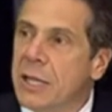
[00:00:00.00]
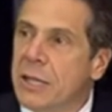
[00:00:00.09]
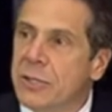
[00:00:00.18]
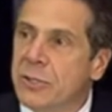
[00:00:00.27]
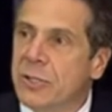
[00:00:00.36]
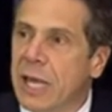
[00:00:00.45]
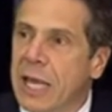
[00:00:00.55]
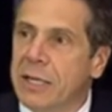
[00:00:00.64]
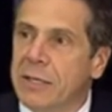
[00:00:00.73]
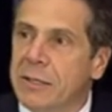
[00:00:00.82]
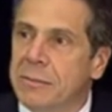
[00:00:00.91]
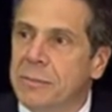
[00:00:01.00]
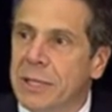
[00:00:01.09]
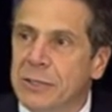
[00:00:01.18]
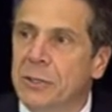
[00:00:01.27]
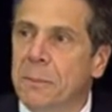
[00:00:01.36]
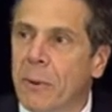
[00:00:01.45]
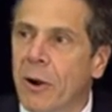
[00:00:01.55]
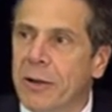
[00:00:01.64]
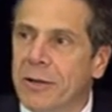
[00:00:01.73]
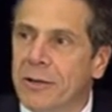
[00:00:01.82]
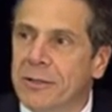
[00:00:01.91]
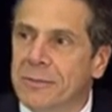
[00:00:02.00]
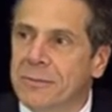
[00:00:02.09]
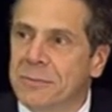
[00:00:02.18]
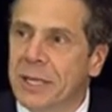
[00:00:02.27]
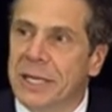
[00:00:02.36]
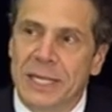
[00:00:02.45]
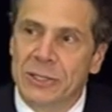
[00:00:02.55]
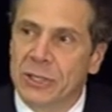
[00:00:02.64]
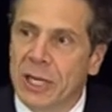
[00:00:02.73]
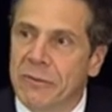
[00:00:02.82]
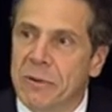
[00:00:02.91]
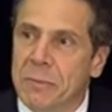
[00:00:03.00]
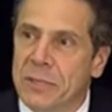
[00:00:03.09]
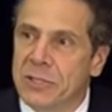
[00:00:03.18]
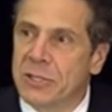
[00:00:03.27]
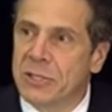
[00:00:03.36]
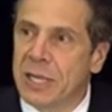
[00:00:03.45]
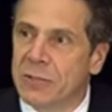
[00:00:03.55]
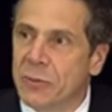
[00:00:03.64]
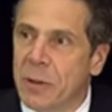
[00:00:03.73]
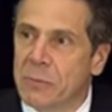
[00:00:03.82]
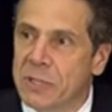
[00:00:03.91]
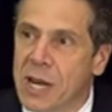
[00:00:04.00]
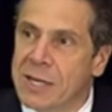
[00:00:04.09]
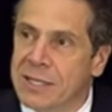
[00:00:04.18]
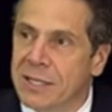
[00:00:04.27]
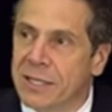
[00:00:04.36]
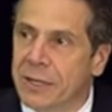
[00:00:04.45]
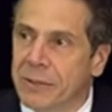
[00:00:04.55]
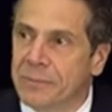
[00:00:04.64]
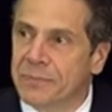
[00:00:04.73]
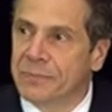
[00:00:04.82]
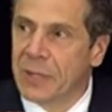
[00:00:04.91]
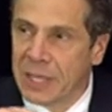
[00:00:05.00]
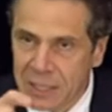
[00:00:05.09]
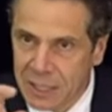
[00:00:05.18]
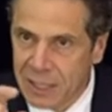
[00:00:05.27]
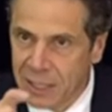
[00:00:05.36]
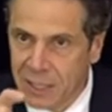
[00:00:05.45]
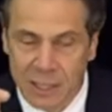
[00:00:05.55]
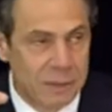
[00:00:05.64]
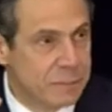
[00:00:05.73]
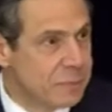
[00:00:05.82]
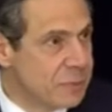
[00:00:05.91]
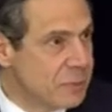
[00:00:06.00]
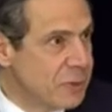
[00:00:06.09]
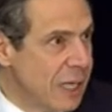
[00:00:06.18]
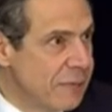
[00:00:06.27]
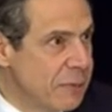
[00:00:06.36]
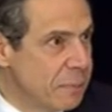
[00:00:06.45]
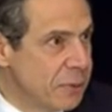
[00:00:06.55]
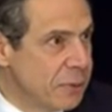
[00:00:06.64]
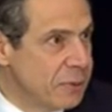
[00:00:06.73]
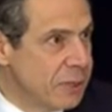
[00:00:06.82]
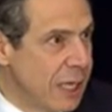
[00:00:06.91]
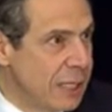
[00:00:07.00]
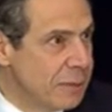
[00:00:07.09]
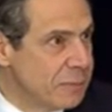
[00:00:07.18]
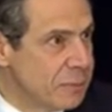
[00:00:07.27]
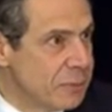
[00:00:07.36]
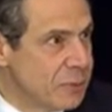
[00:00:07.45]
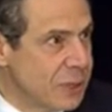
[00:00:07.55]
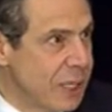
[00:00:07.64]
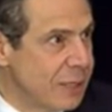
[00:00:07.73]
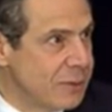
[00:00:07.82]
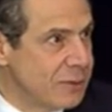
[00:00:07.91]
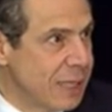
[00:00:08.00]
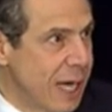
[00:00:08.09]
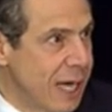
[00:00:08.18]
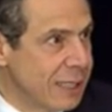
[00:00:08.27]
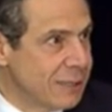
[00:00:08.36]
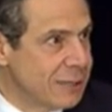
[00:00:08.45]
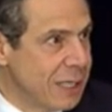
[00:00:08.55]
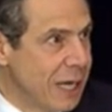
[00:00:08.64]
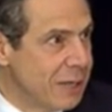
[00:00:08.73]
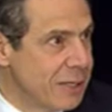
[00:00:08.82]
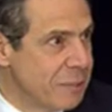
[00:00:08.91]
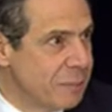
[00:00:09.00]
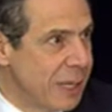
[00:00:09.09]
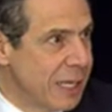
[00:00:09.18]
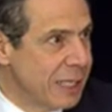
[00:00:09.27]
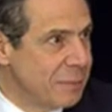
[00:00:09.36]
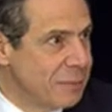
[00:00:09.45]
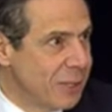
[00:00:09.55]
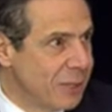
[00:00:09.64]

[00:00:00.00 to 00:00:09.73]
the state is a partner in each and every business that's represented here. That little 7% sales tax down at the bottom,